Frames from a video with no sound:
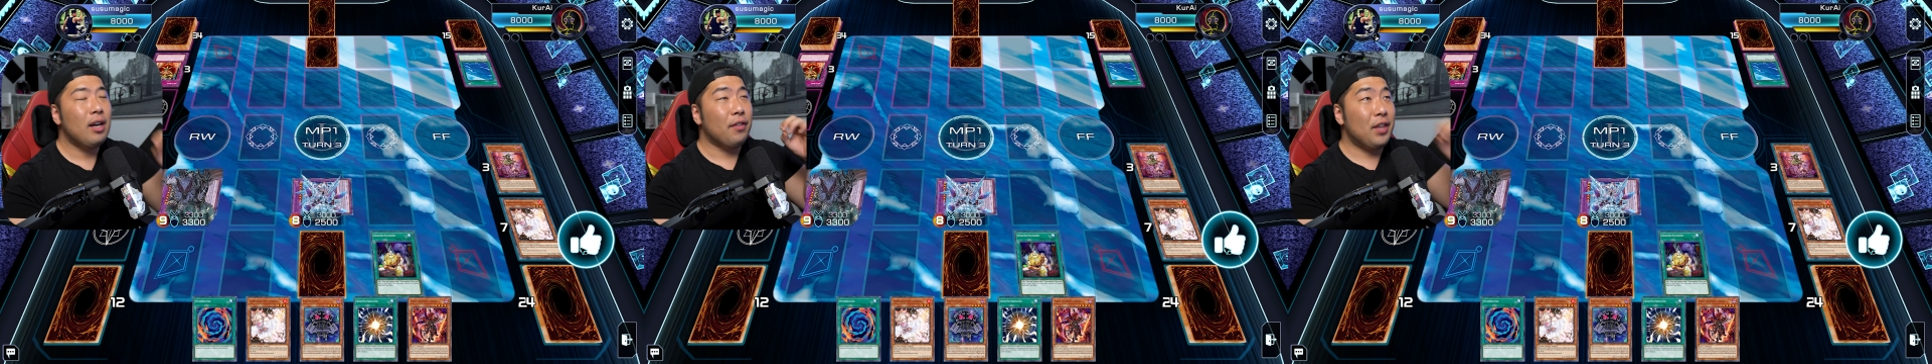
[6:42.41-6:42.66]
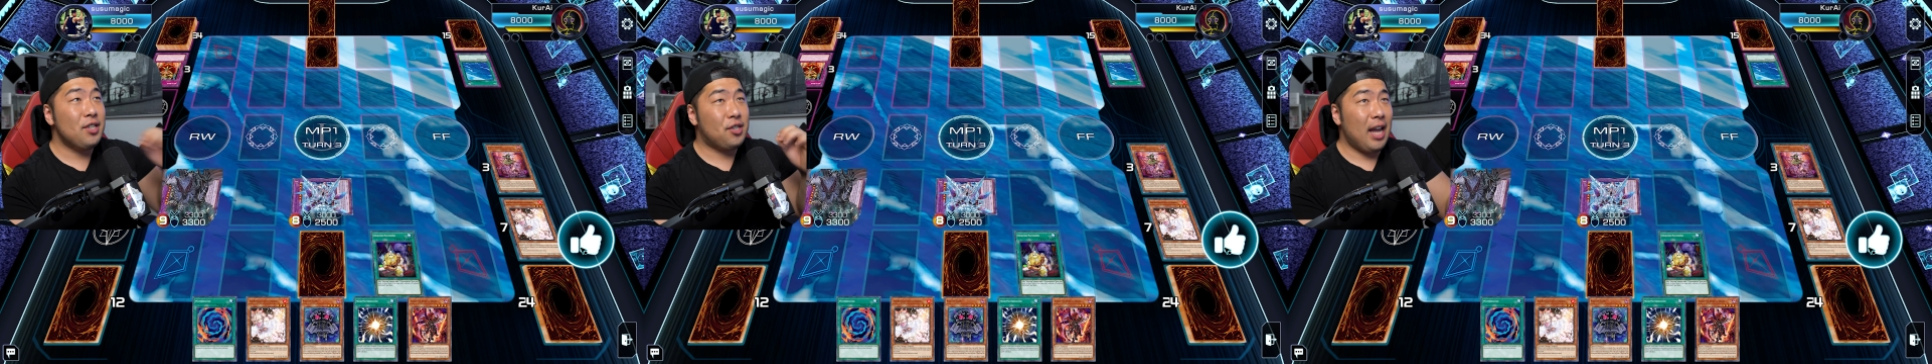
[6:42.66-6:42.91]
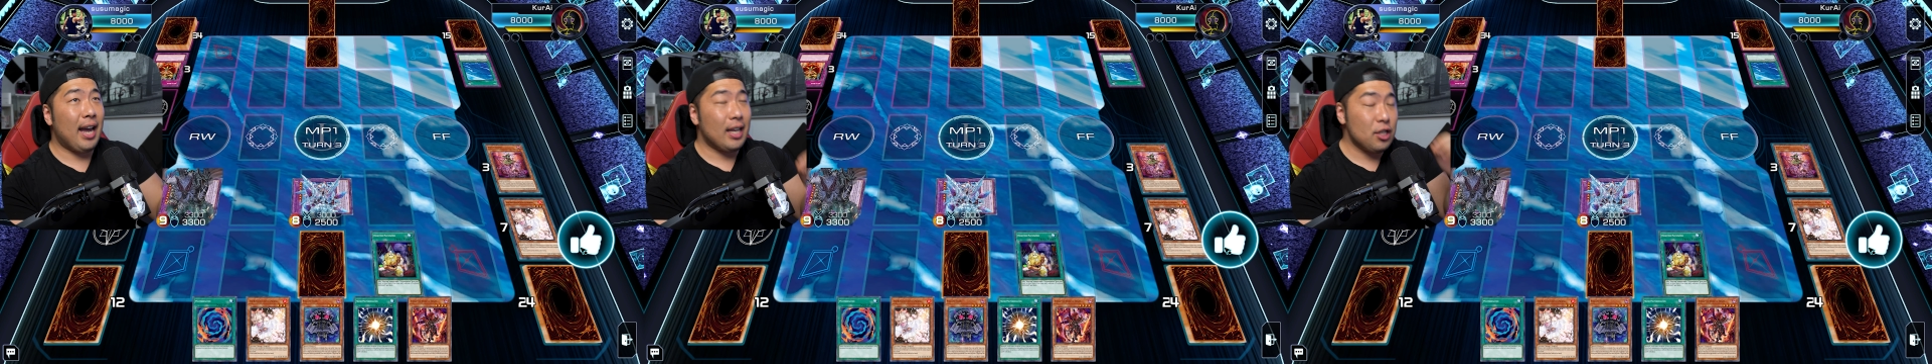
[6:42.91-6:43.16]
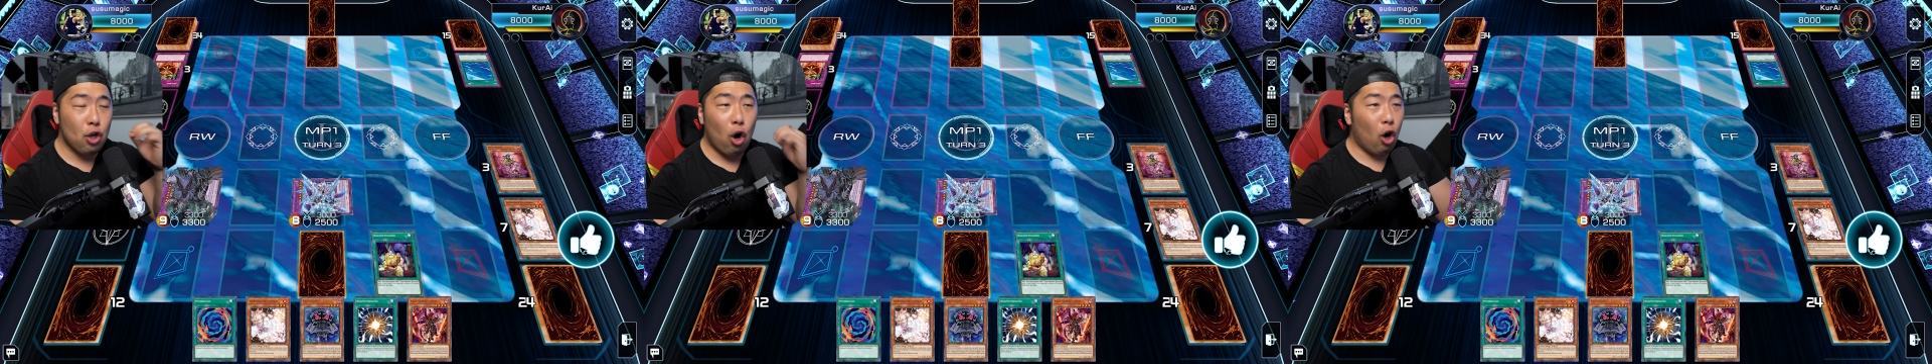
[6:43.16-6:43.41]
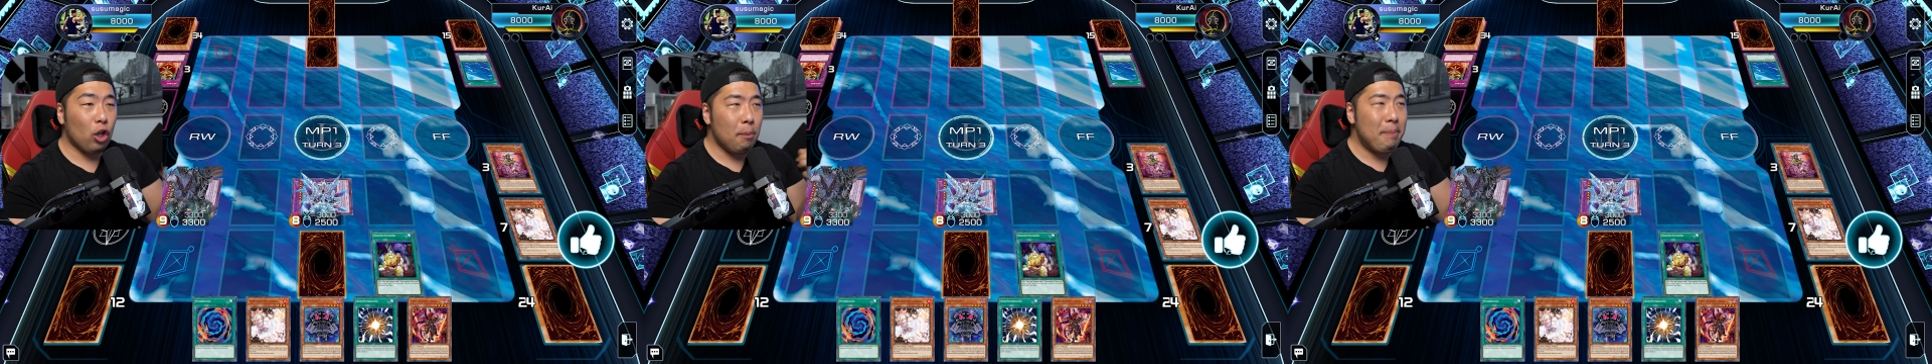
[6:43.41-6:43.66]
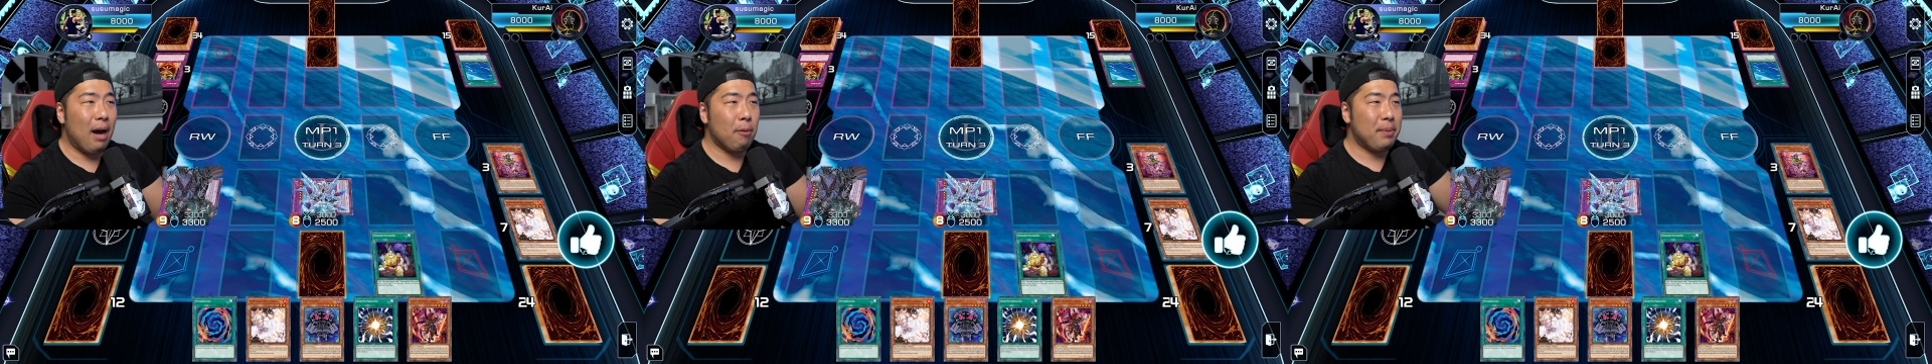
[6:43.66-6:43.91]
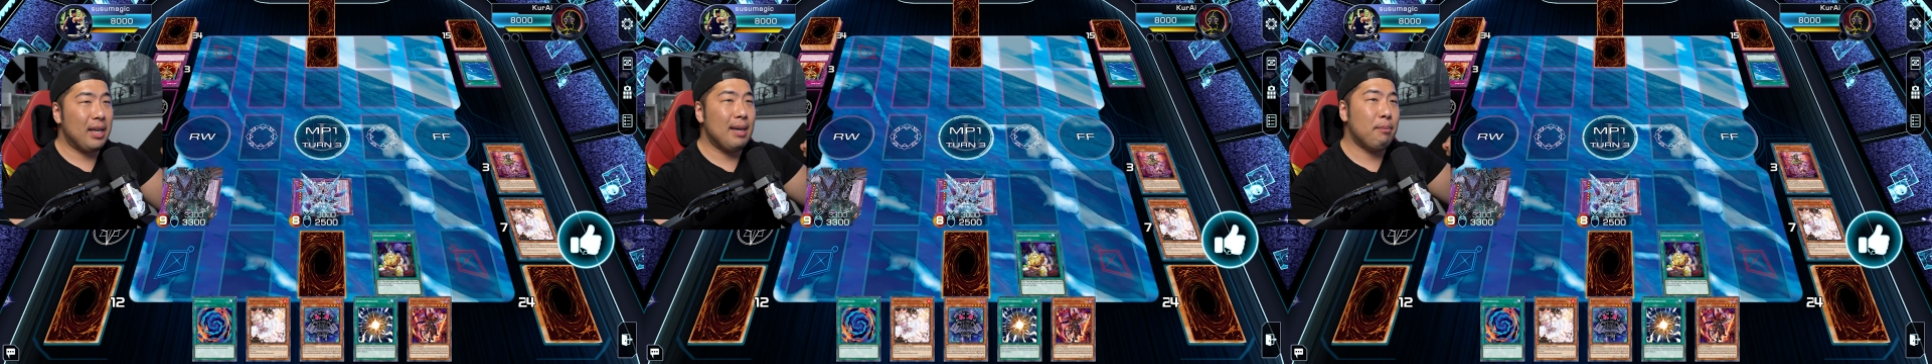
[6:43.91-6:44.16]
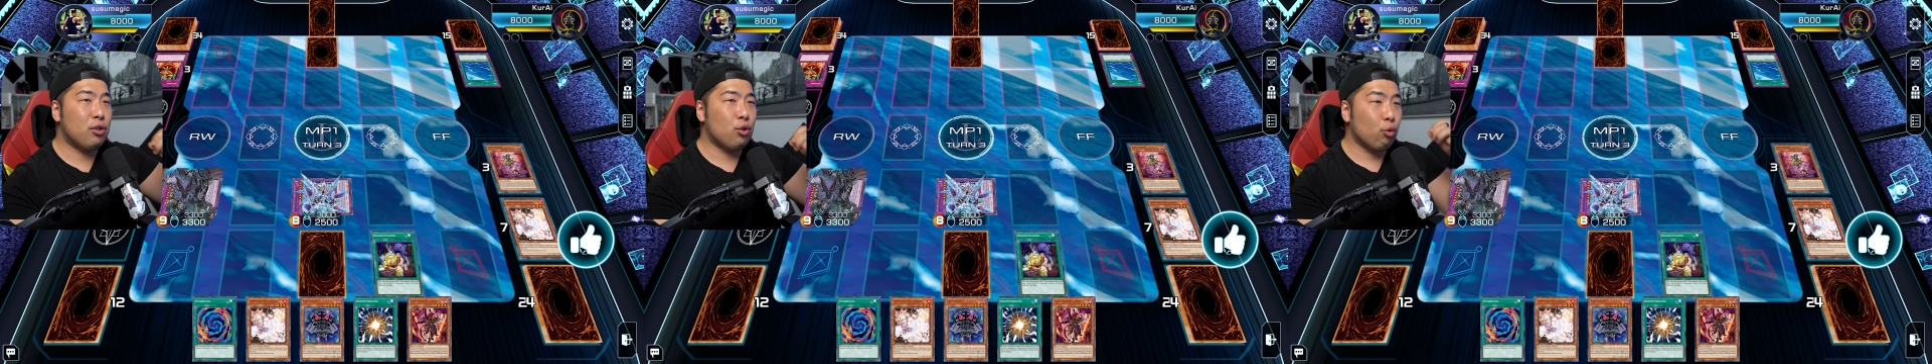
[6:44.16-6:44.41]
This deck is all about being
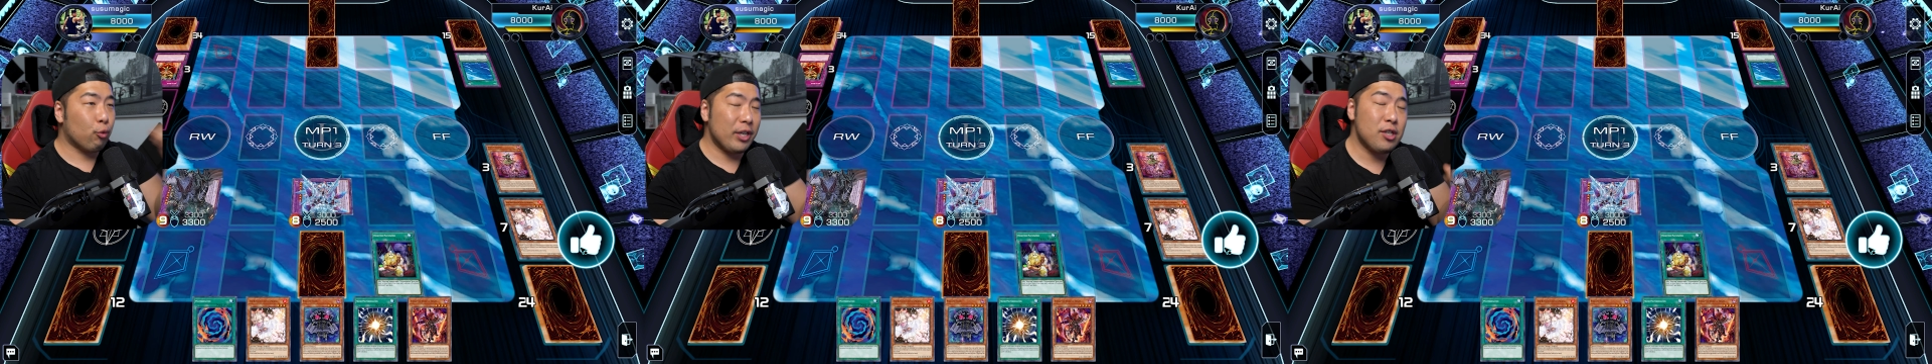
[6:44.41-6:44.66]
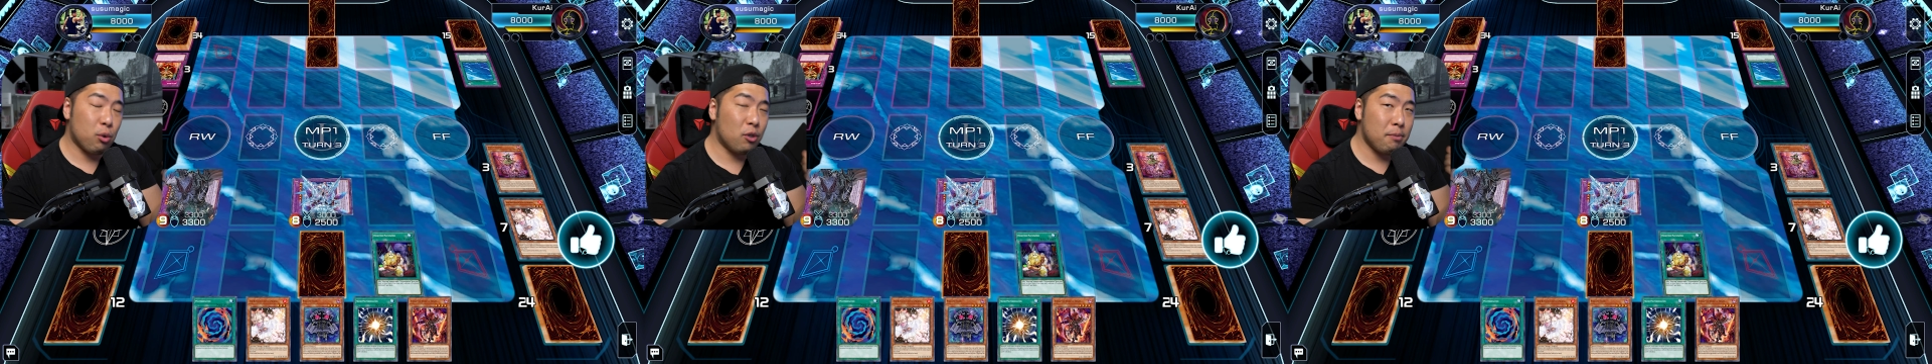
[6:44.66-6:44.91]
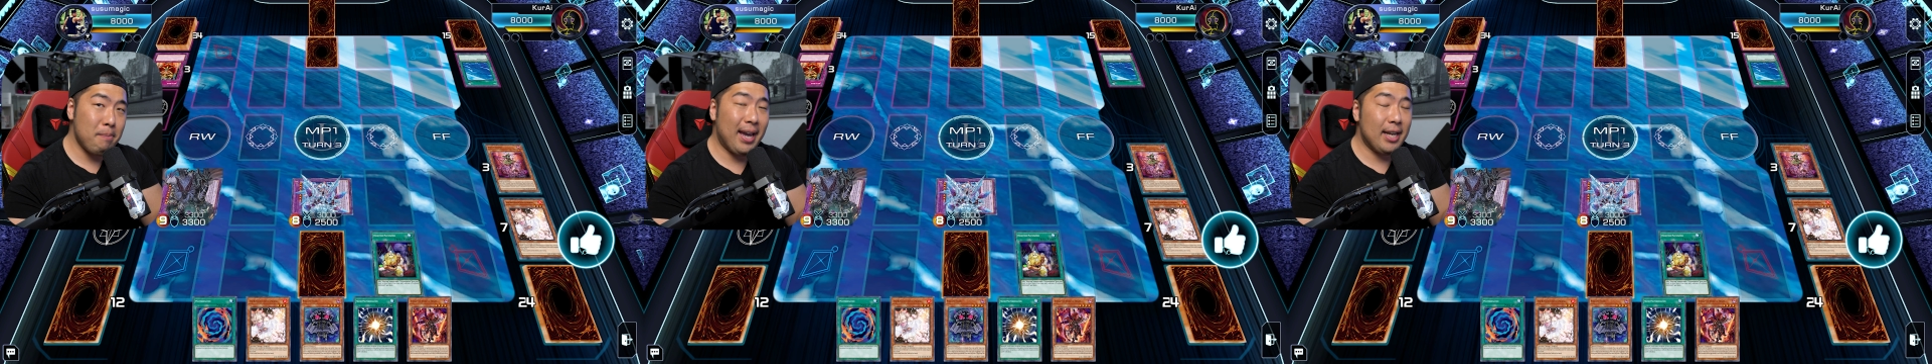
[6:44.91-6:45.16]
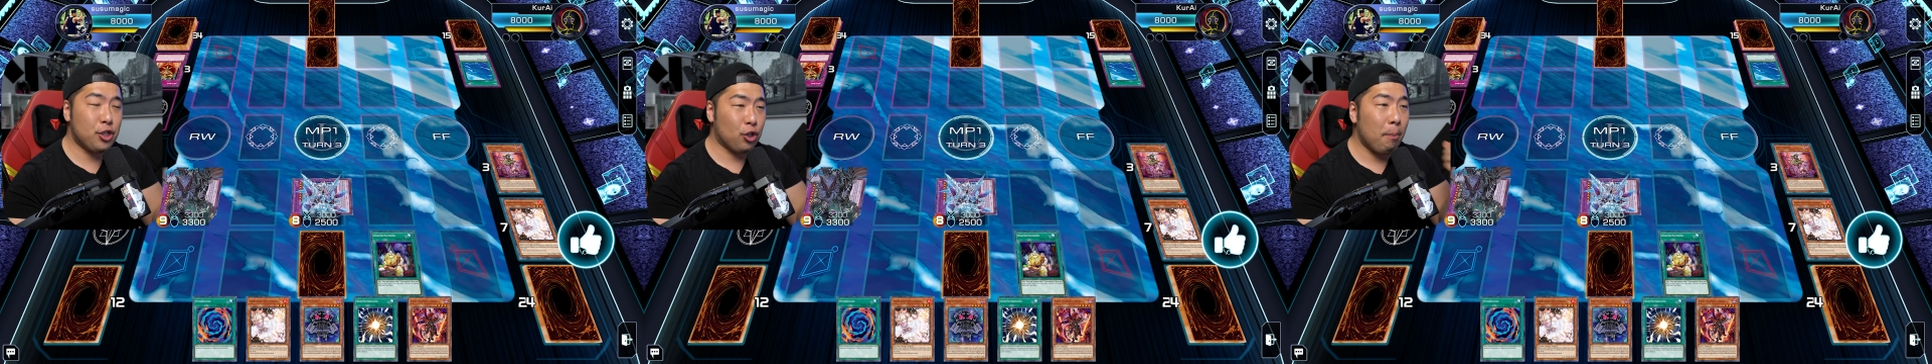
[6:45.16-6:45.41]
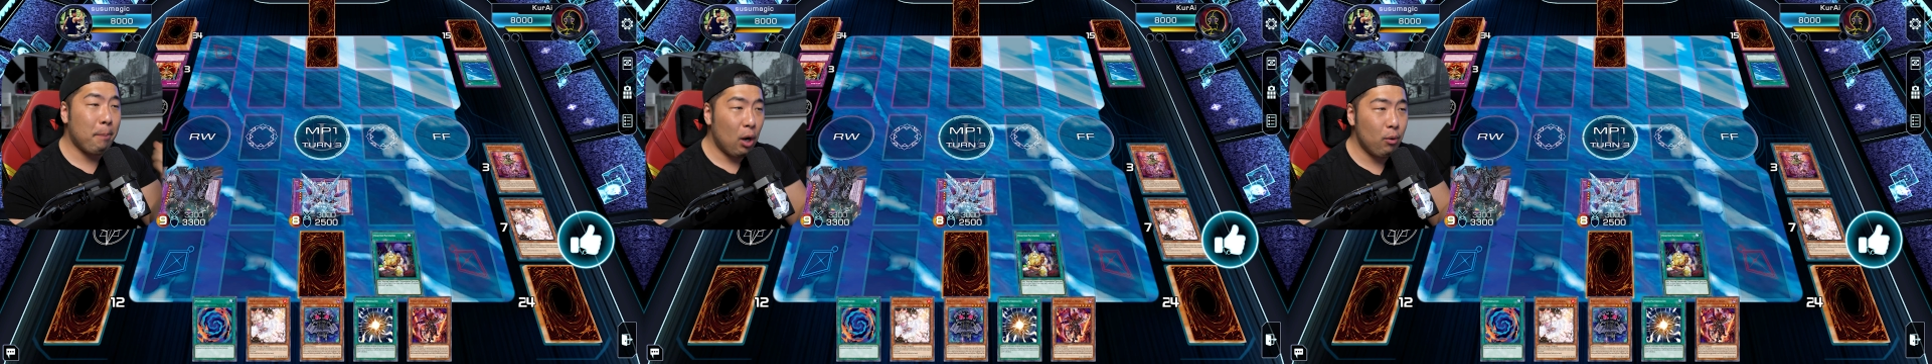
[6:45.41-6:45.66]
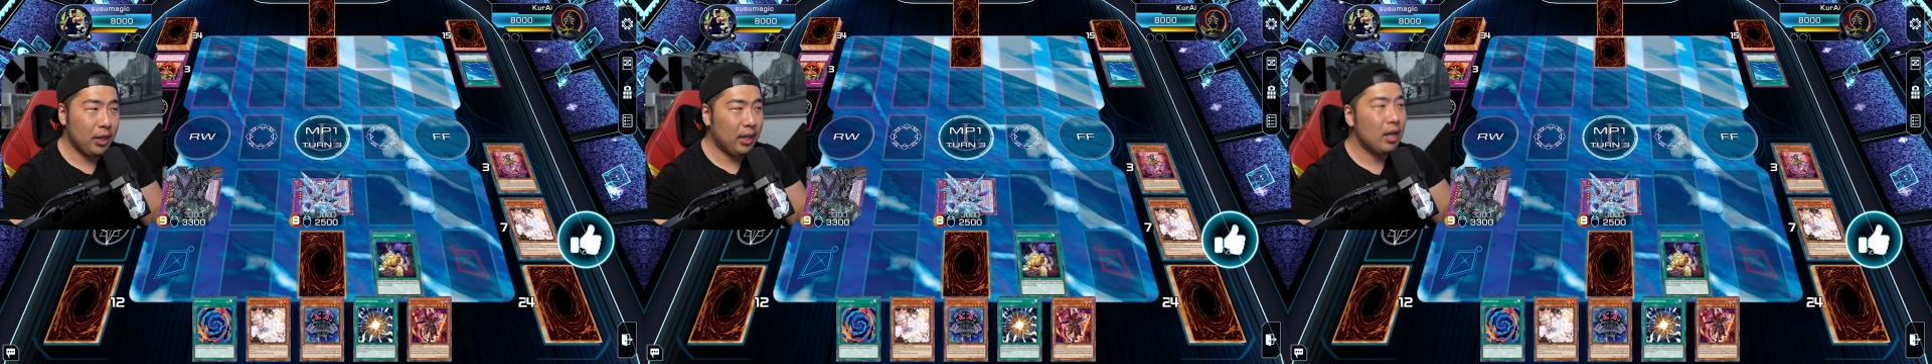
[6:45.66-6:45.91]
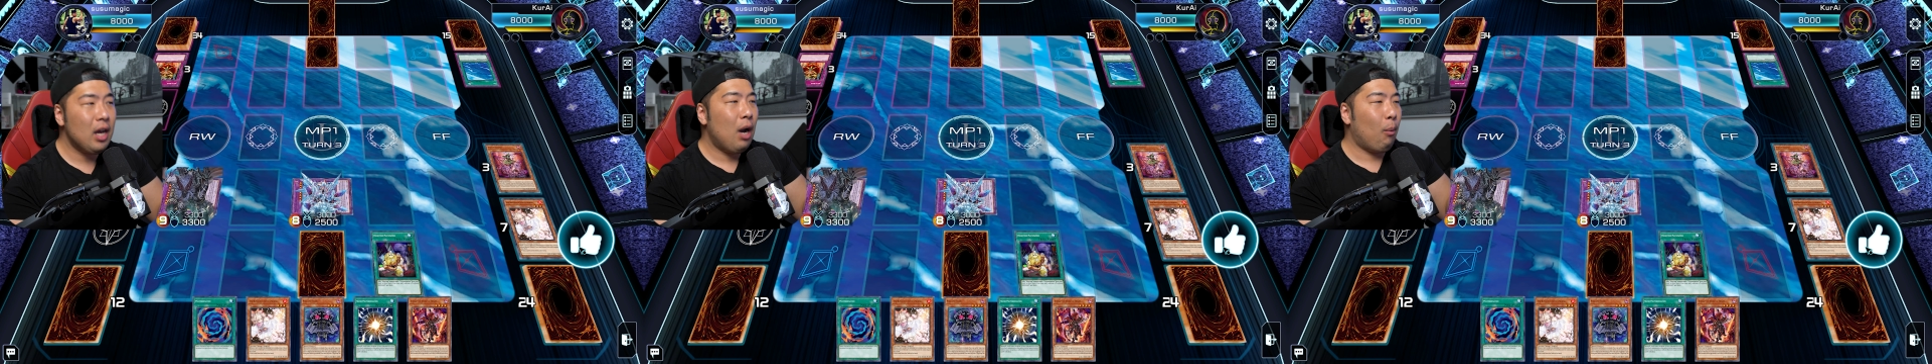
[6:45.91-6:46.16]
able to resource manage your opponent